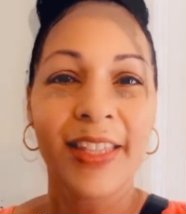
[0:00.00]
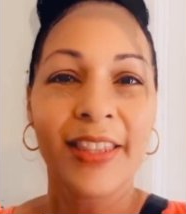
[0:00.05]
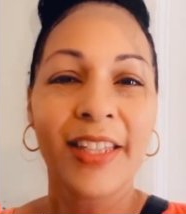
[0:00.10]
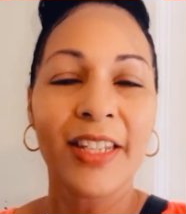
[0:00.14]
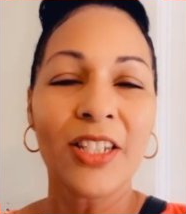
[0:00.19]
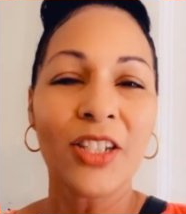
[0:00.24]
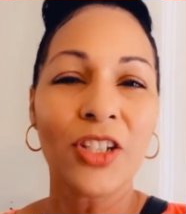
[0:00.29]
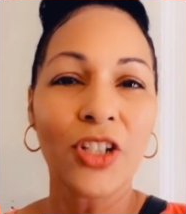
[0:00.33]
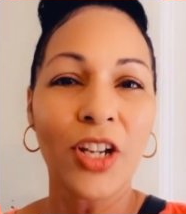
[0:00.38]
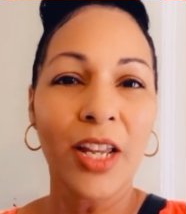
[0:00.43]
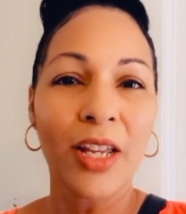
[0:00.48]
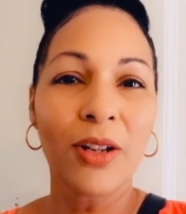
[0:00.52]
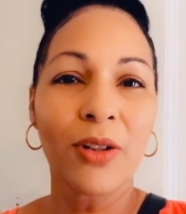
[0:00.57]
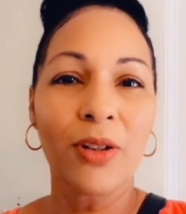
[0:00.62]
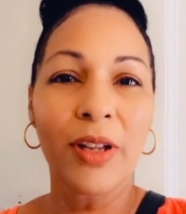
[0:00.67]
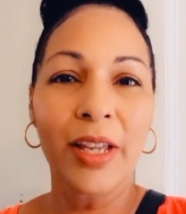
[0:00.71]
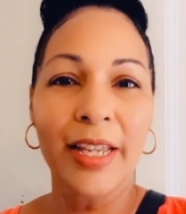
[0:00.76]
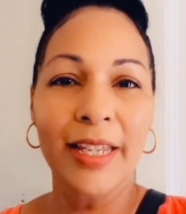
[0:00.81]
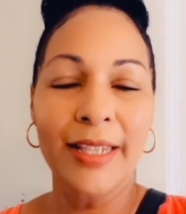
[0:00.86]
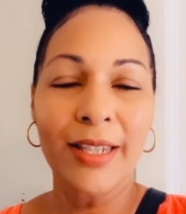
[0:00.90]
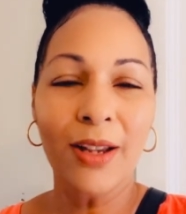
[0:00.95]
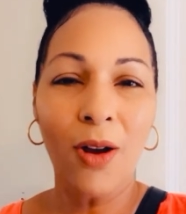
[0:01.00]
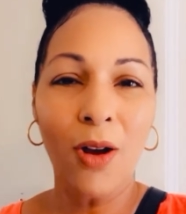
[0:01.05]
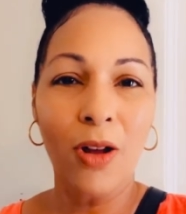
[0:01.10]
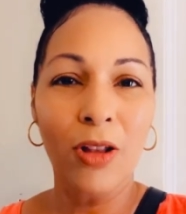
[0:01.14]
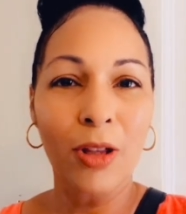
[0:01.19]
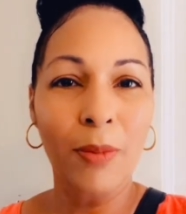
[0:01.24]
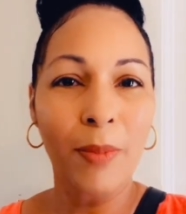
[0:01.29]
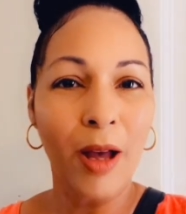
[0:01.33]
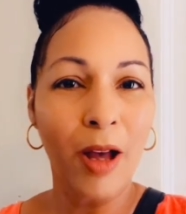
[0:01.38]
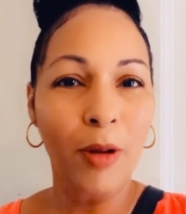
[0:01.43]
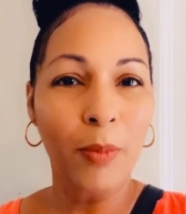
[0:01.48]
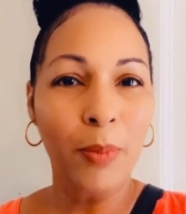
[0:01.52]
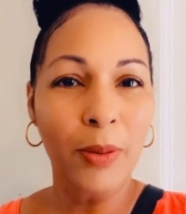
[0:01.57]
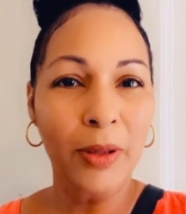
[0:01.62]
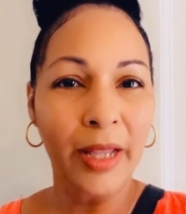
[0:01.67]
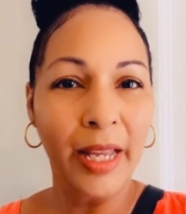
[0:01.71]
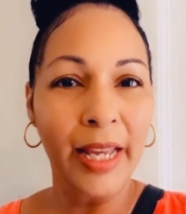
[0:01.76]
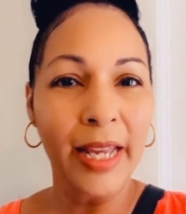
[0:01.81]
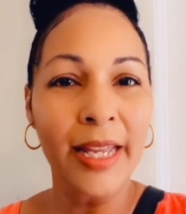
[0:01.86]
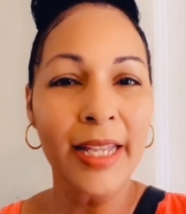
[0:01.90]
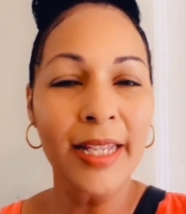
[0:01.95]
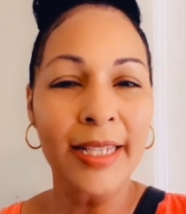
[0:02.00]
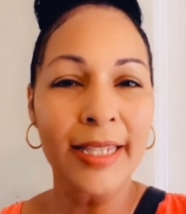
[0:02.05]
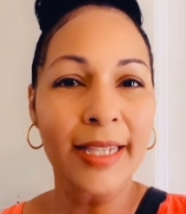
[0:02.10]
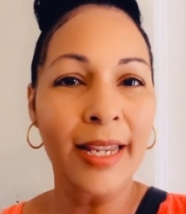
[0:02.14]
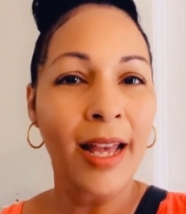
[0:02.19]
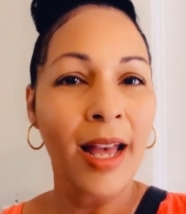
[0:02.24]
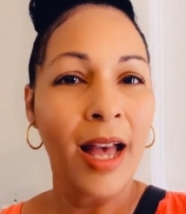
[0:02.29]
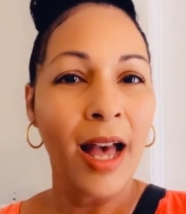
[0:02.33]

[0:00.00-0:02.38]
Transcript: This channel is all about plants.